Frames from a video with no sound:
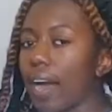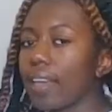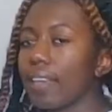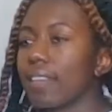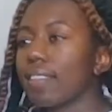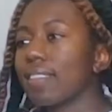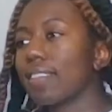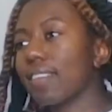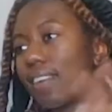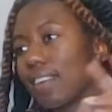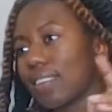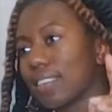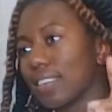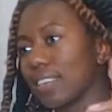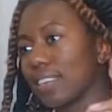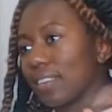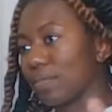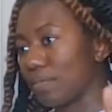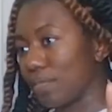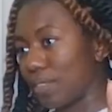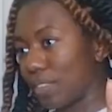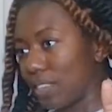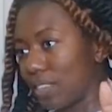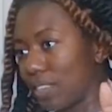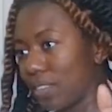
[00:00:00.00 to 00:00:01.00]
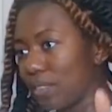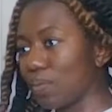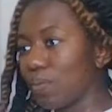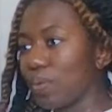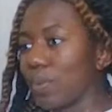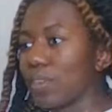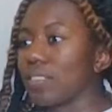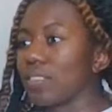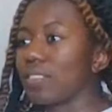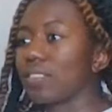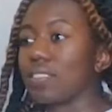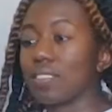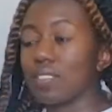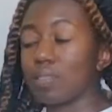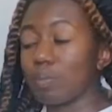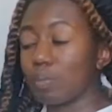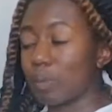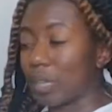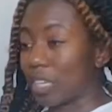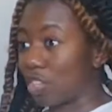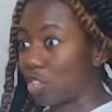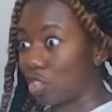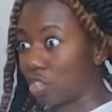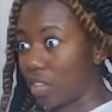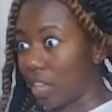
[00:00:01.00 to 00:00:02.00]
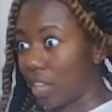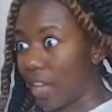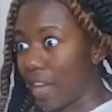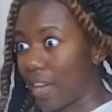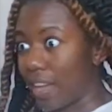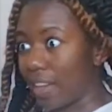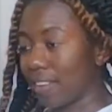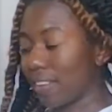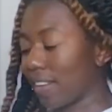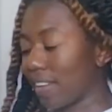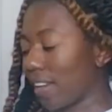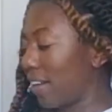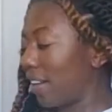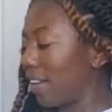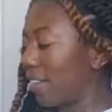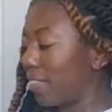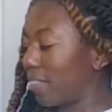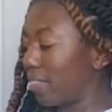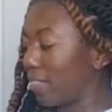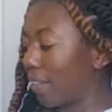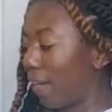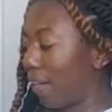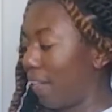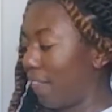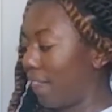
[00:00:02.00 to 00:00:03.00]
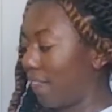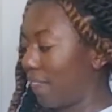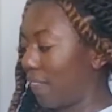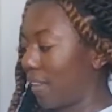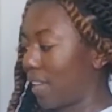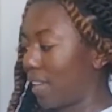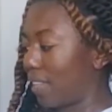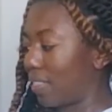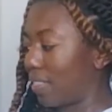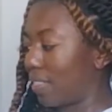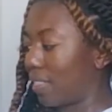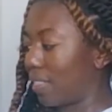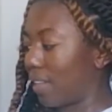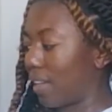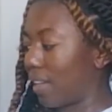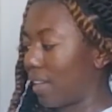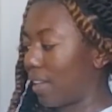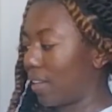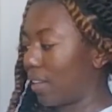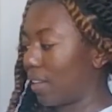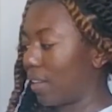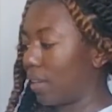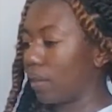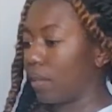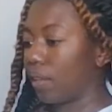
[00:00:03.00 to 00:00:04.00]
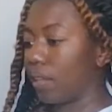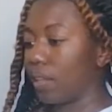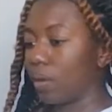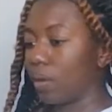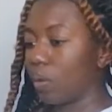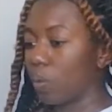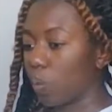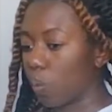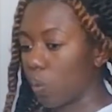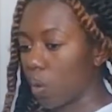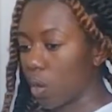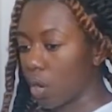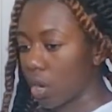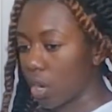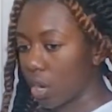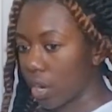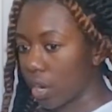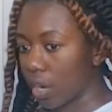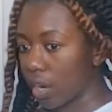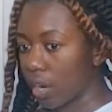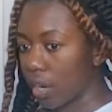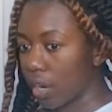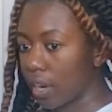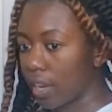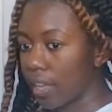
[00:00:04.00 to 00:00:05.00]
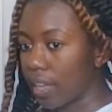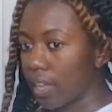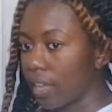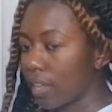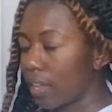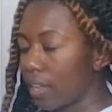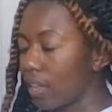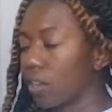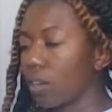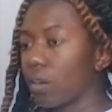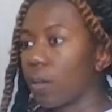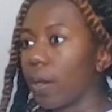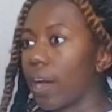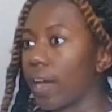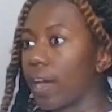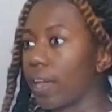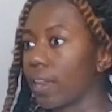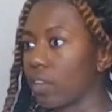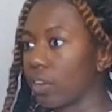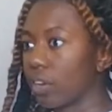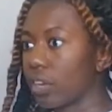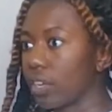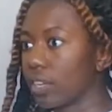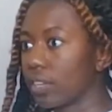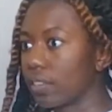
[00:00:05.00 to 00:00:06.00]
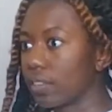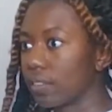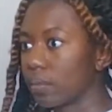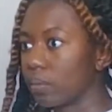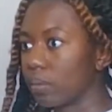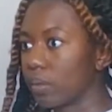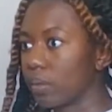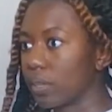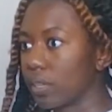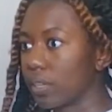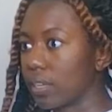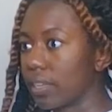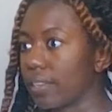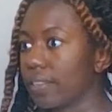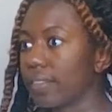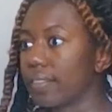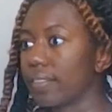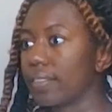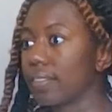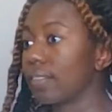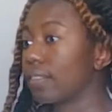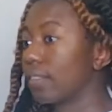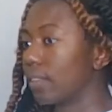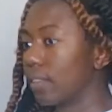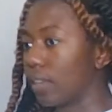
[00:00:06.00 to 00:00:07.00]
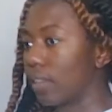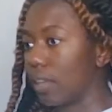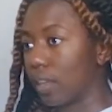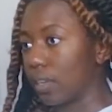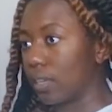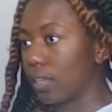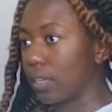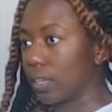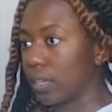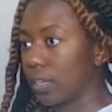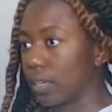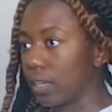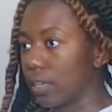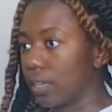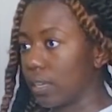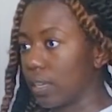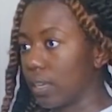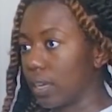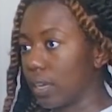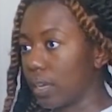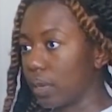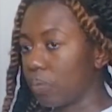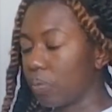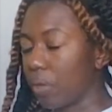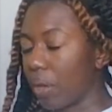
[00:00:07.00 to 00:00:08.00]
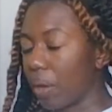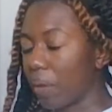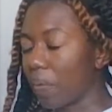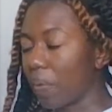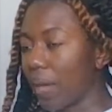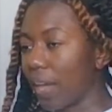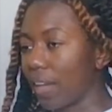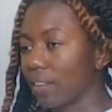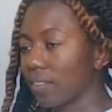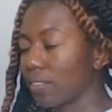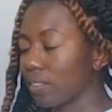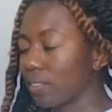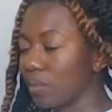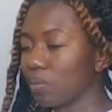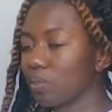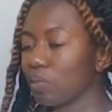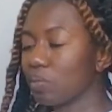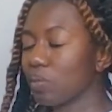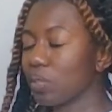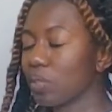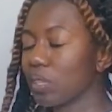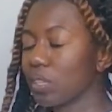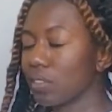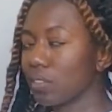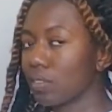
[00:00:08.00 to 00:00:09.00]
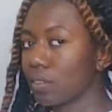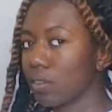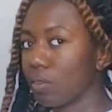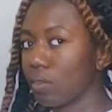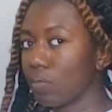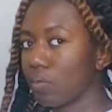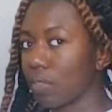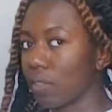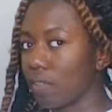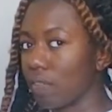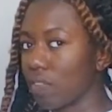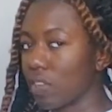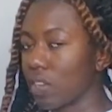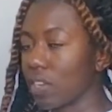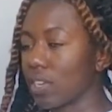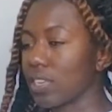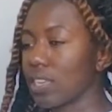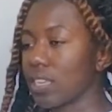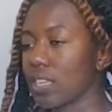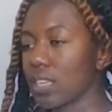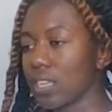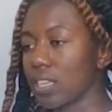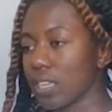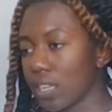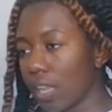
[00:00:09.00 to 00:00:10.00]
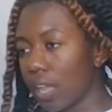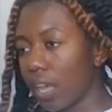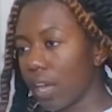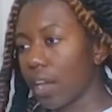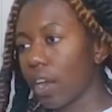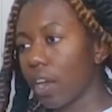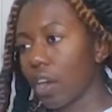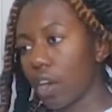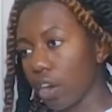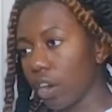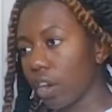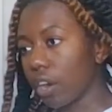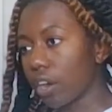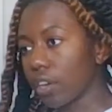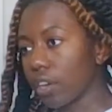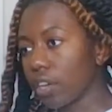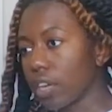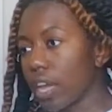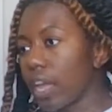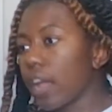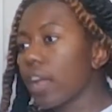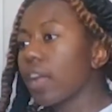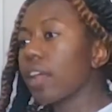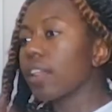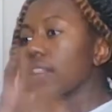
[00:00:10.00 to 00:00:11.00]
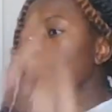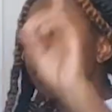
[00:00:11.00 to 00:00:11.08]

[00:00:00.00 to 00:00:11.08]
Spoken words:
I thought gifted was special ed. I thought that they were, you know, had learning disabilities and needed the help that way. So I wasn't really concerned with gifted until I heard